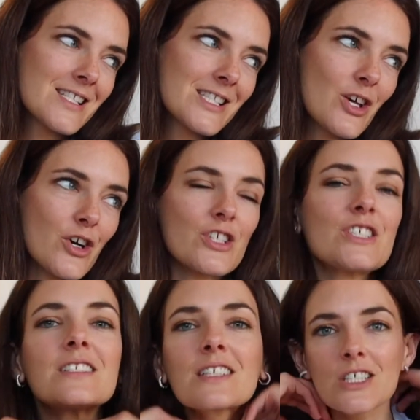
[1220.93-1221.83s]
So
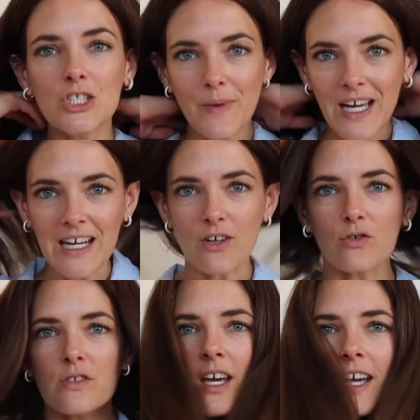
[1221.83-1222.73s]
she's going to do my hair
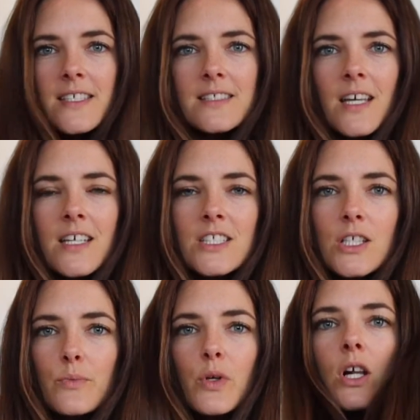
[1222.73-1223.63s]
all nice. She's
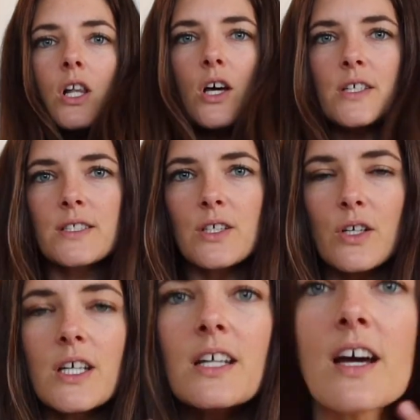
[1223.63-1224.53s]
going to put a gloss on it.